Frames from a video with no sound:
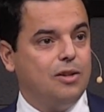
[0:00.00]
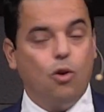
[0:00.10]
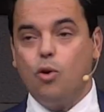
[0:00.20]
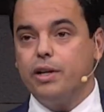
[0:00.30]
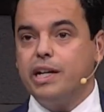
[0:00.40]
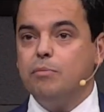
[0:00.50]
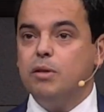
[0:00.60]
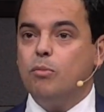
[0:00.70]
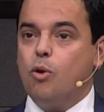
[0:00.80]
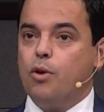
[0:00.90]
Lord, give me
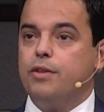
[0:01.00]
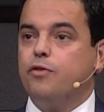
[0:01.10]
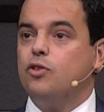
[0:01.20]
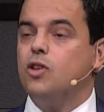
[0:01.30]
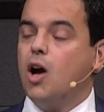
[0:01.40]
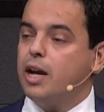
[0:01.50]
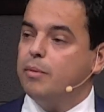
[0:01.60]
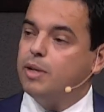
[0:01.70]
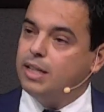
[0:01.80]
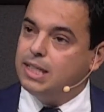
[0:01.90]
more, and if you're not,
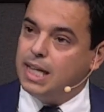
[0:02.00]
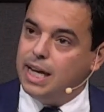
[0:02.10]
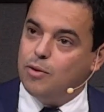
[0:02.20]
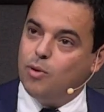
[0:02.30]
I'm going to take